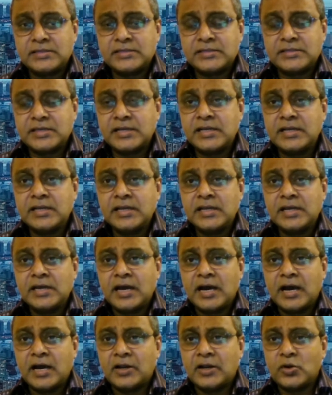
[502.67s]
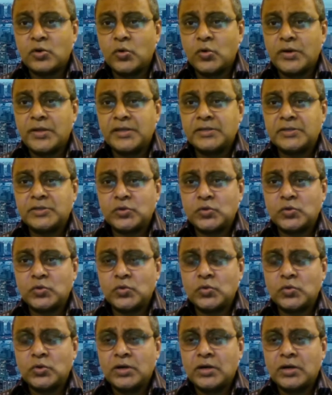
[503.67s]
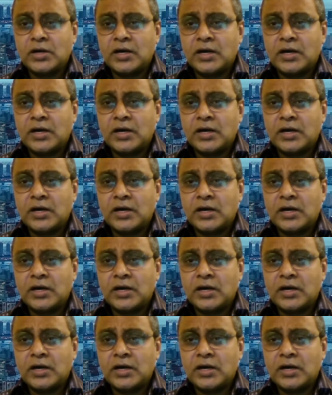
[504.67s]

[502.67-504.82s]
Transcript: still are going through